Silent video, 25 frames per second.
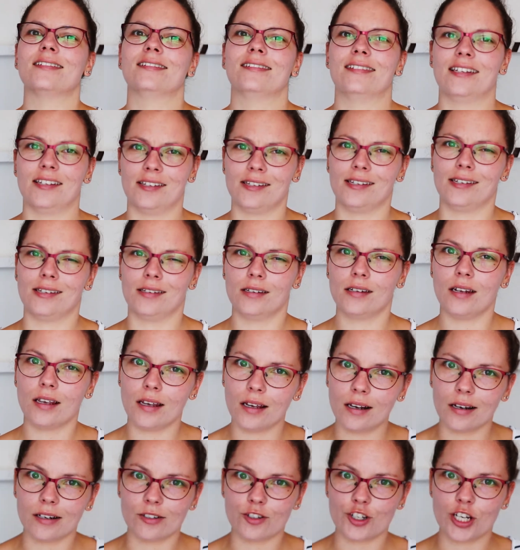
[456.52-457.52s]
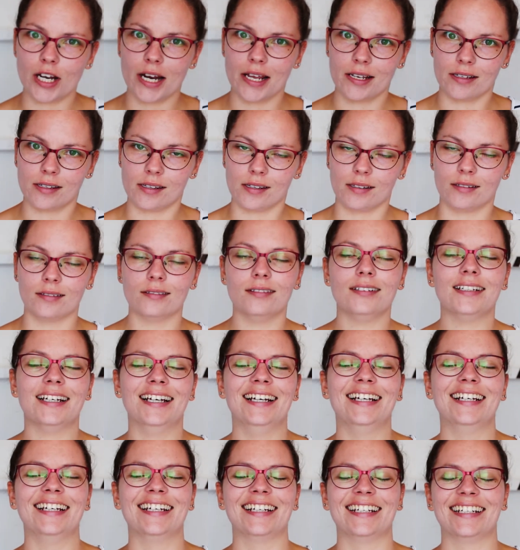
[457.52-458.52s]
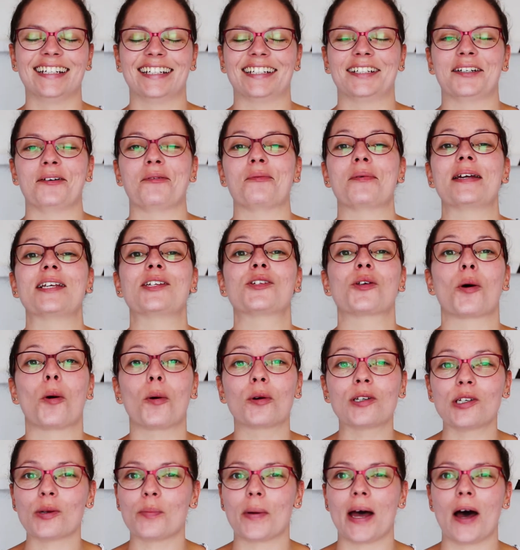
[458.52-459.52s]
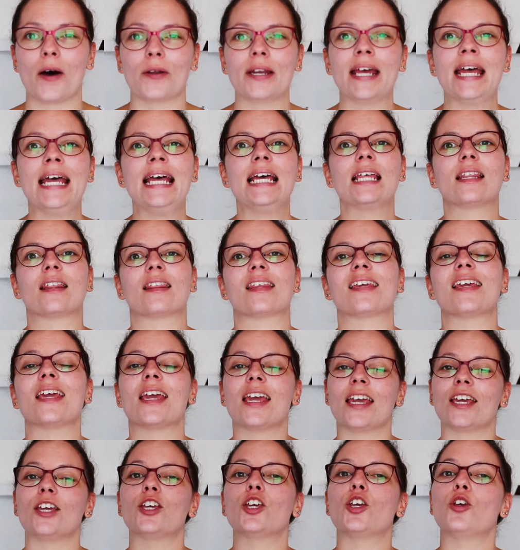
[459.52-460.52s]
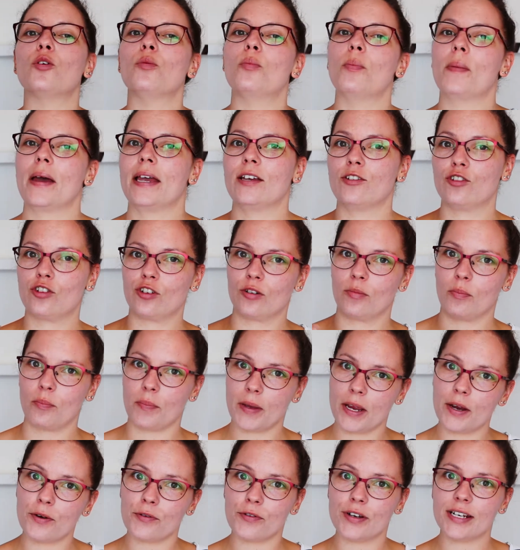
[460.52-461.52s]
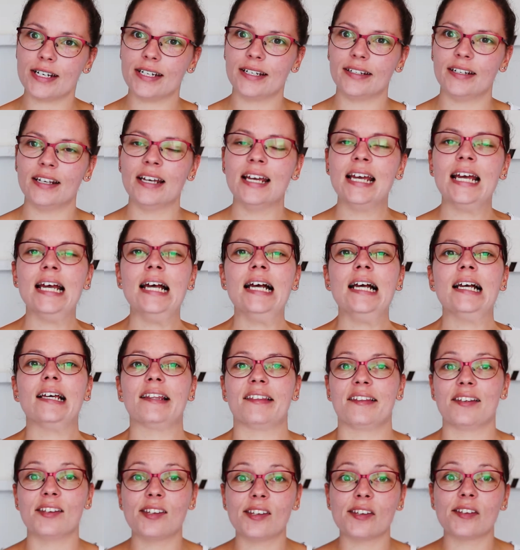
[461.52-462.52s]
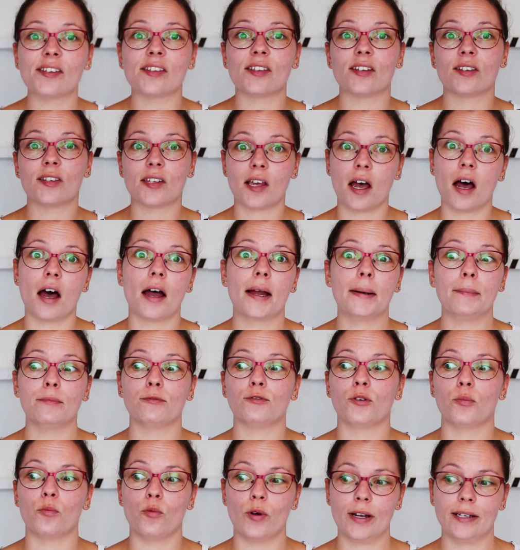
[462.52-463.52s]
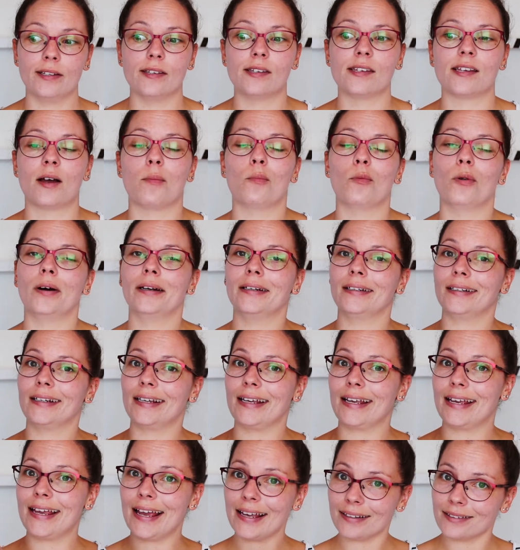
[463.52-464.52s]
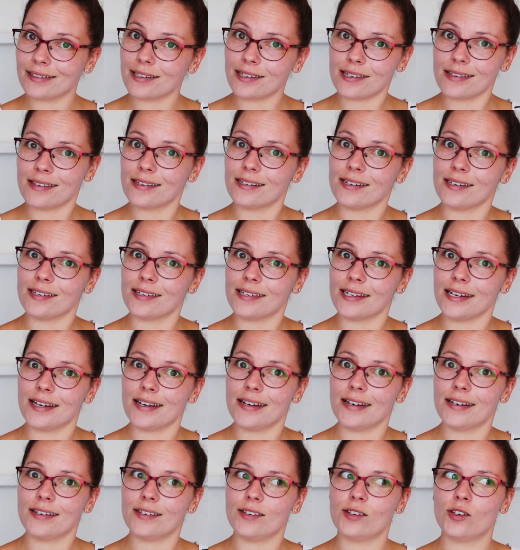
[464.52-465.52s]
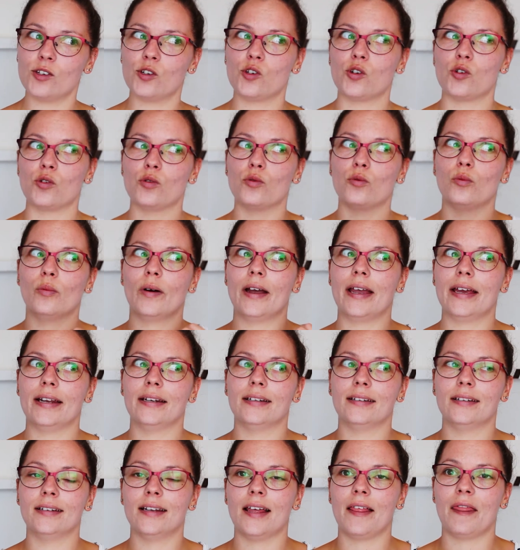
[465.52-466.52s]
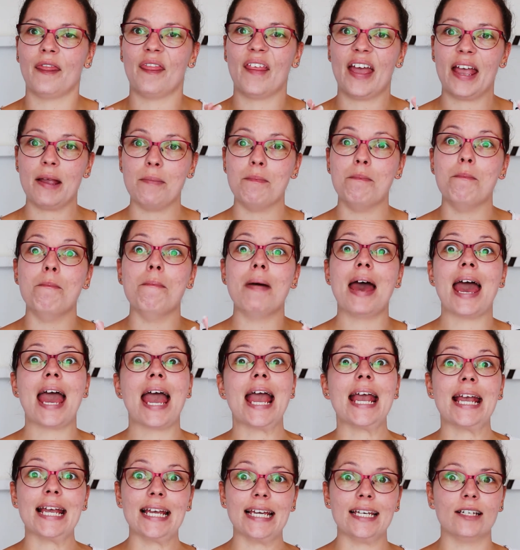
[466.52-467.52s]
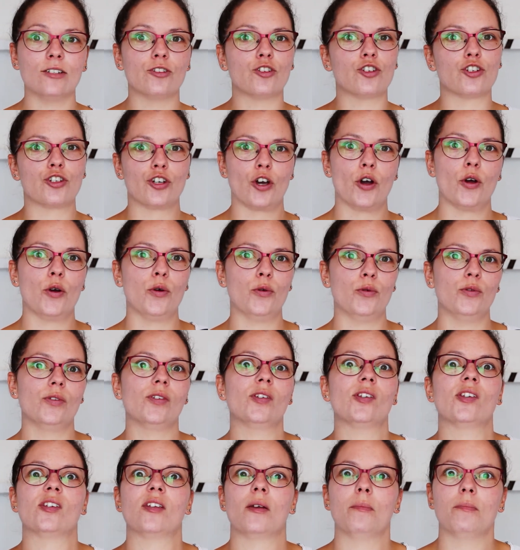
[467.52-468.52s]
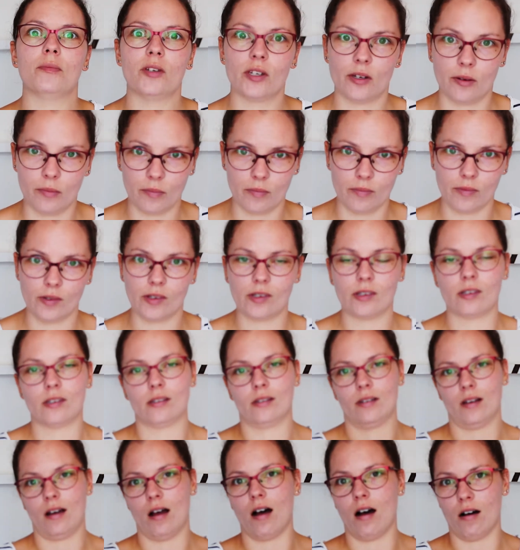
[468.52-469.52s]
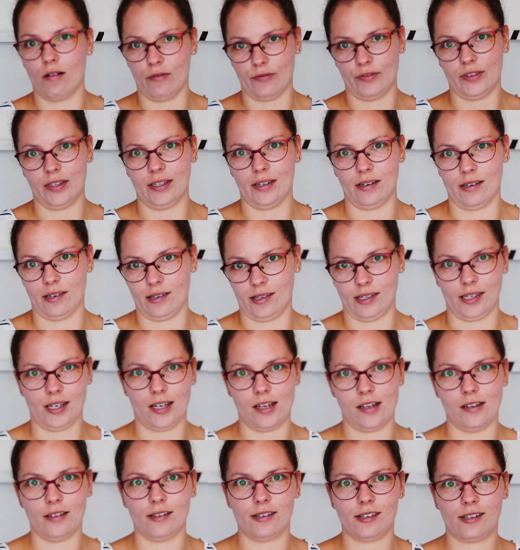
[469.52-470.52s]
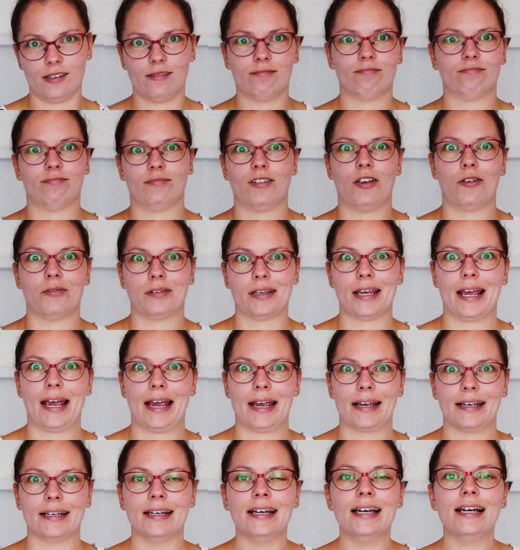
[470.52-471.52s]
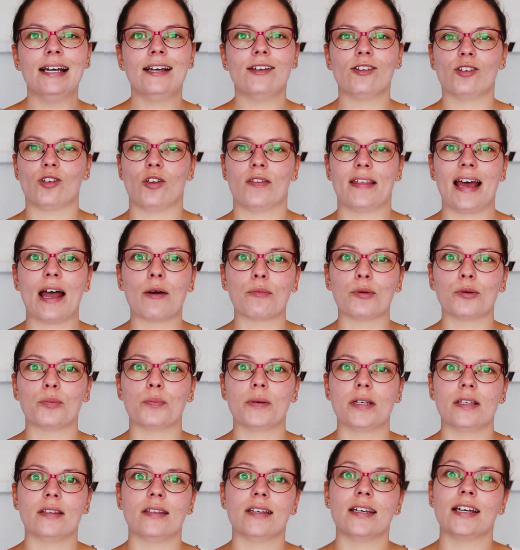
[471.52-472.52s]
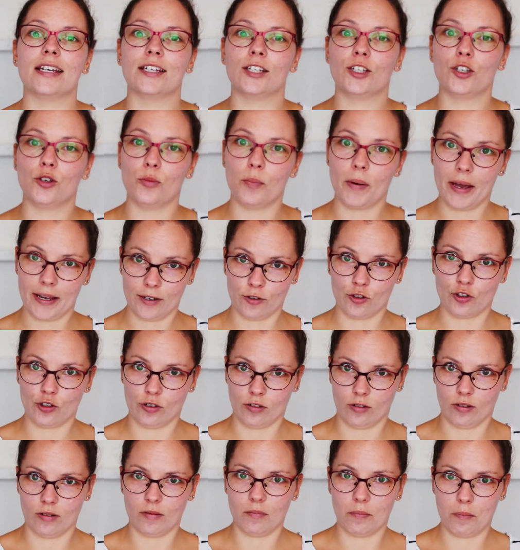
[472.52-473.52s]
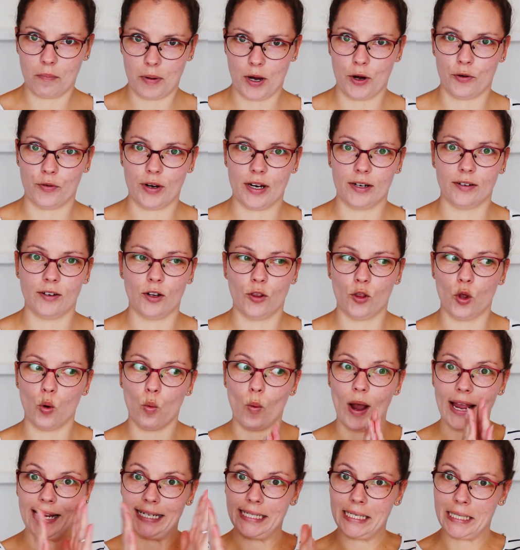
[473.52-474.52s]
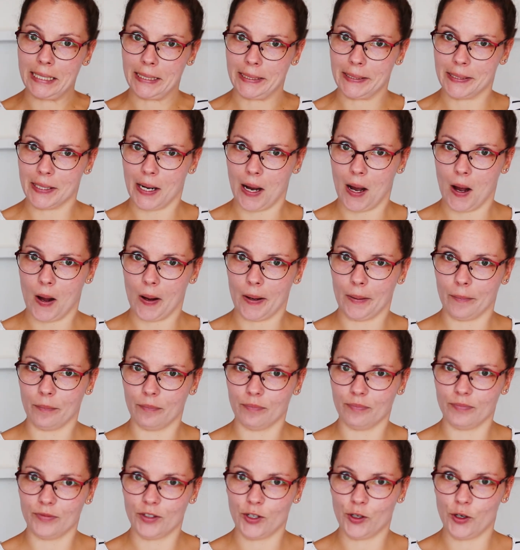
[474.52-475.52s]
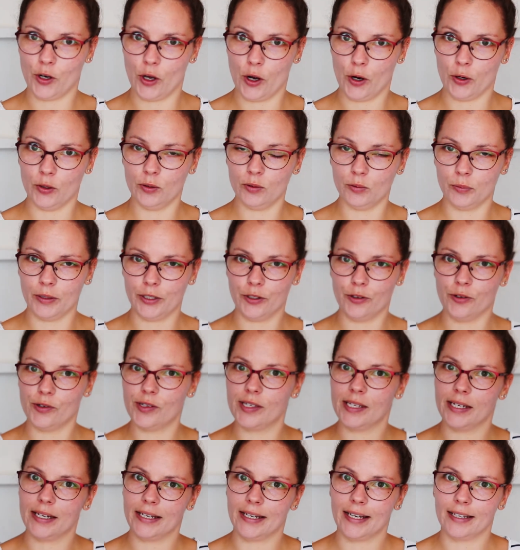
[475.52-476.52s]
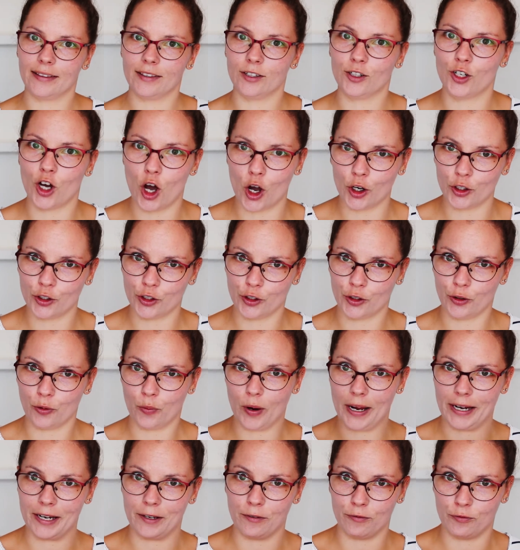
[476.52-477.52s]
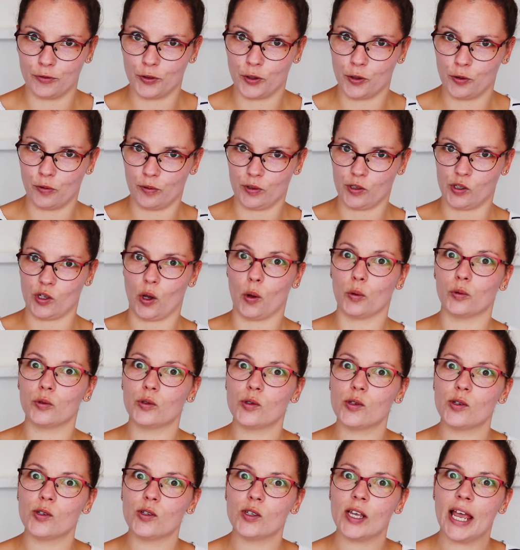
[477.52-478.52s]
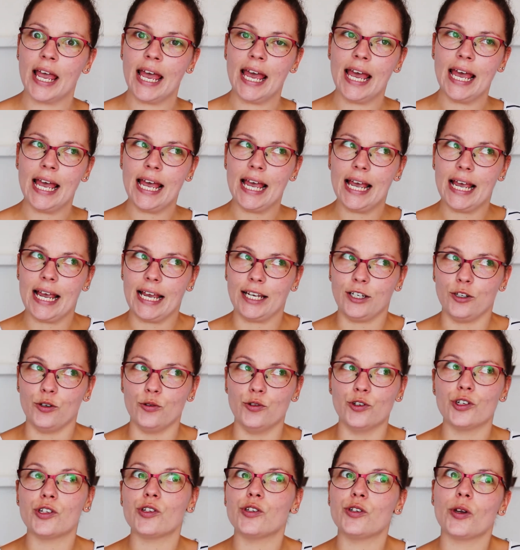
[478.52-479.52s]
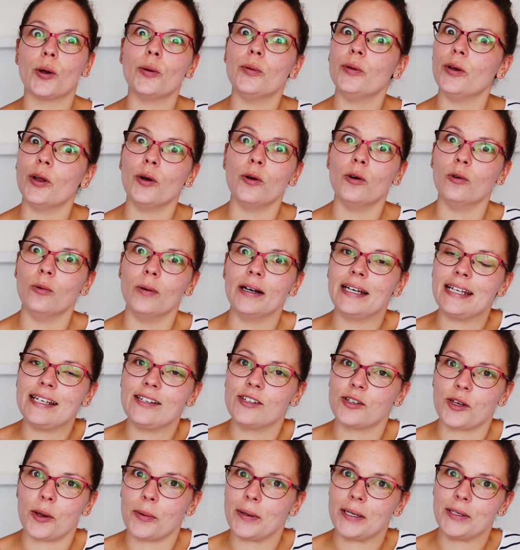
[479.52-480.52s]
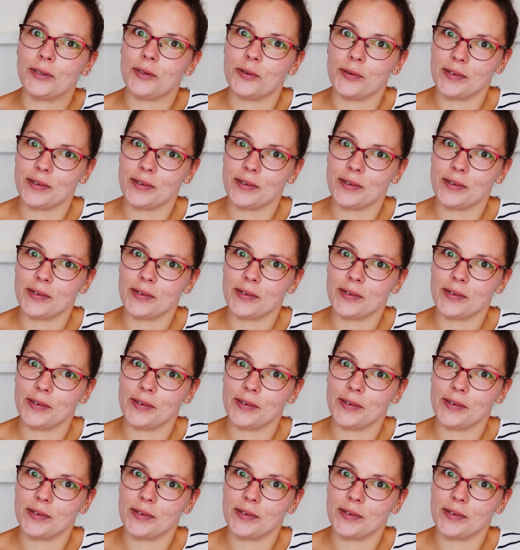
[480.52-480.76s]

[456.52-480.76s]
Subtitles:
this is an English lesson, we talked about the incubation period. This is the time from when someone gets the disease to when they may show symptoms of the disease. Okay, so that would be the incubation period, the waiting time, you know, when you're sitting at the doctor waiting for your results and you just don't know what he's going to